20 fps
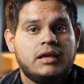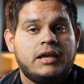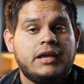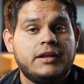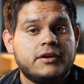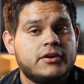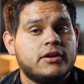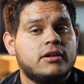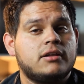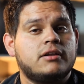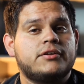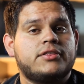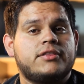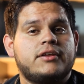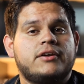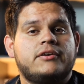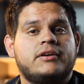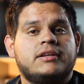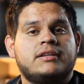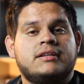In color
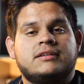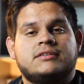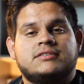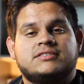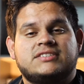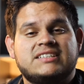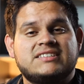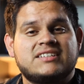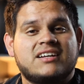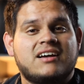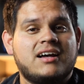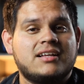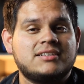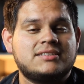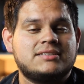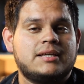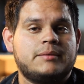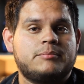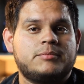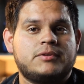theory, there's this
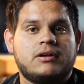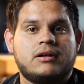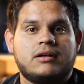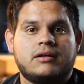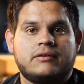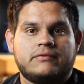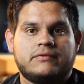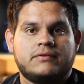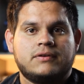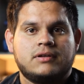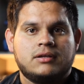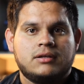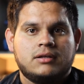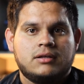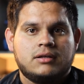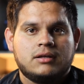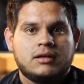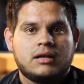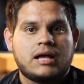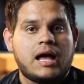concept of
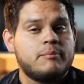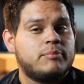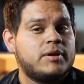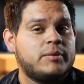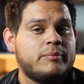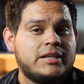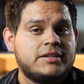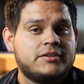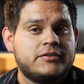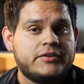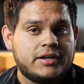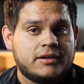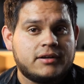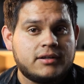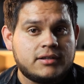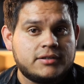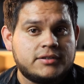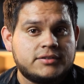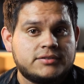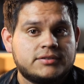complementary
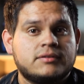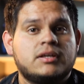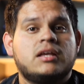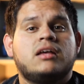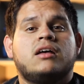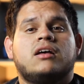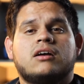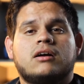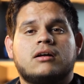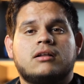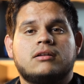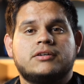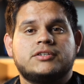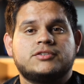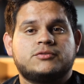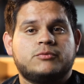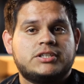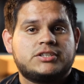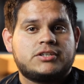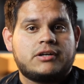colors.
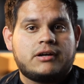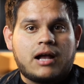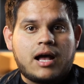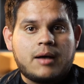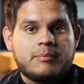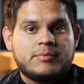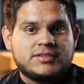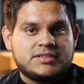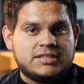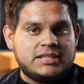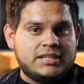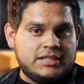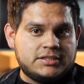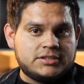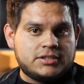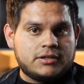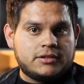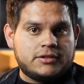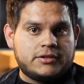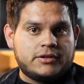Colors which are opposite
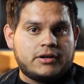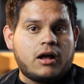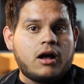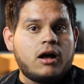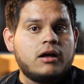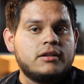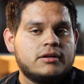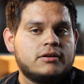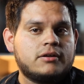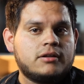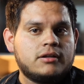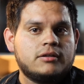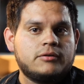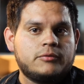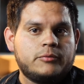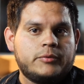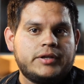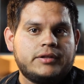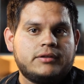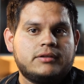each other on the
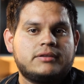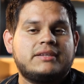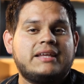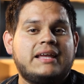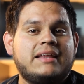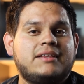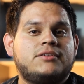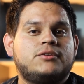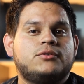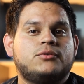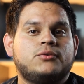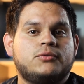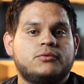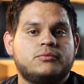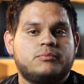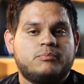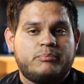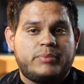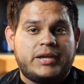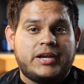color wheel tend
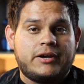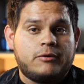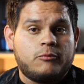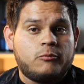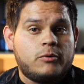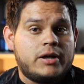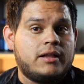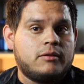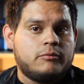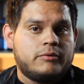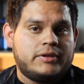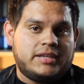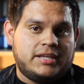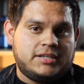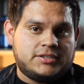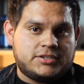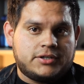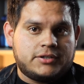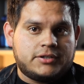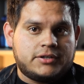to pair well with
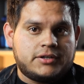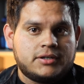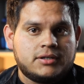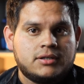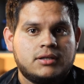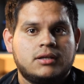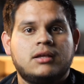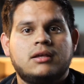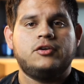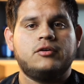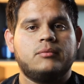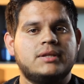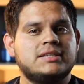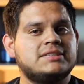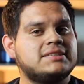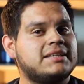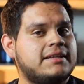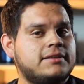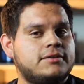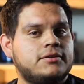each other. Human
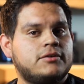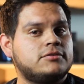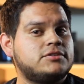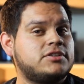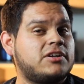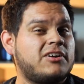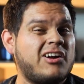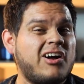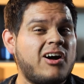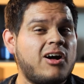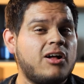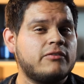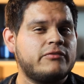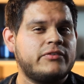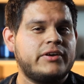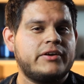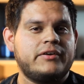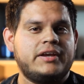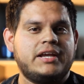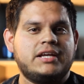skin tones are all
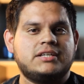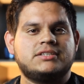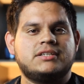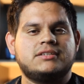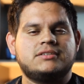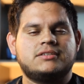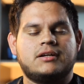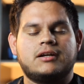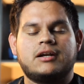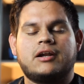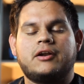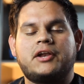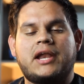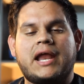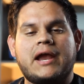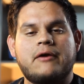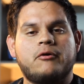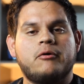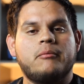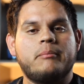variations on a
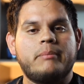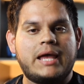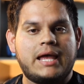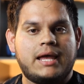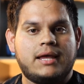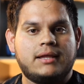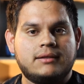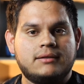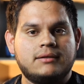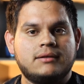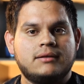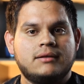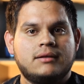narrow band